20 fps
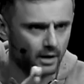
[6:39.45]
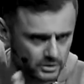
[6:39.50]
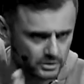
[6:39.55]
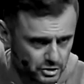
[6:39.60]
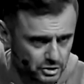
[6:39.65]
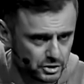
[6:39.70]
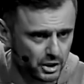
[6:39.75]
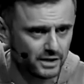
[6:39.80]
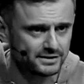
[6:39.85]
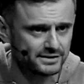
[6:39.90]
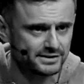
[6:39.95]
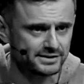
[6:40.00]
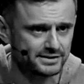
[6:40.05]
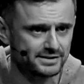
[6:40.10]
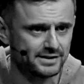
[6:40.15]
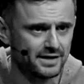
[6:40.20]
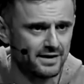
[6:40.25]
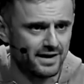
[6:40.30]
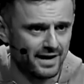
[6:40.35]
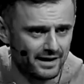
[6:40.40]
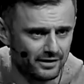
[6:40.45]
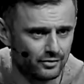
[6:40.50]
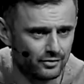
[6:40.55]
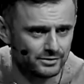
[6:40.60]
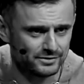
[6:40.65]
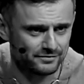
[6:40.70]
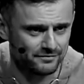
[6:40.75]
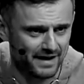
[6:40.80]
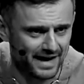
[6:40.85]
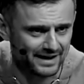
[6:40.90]
adjusts and
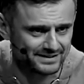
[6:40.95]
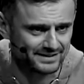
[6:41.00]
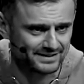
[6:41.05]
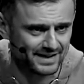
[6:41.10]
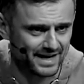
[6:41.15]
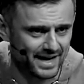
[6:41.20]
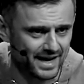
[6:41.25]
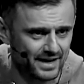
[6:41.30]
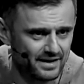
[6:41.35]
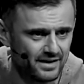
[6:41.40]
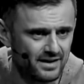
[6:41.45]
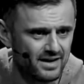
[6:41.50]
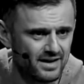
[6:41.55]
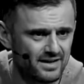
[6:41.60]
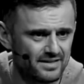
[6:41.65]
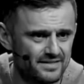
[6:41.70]
goes fast again.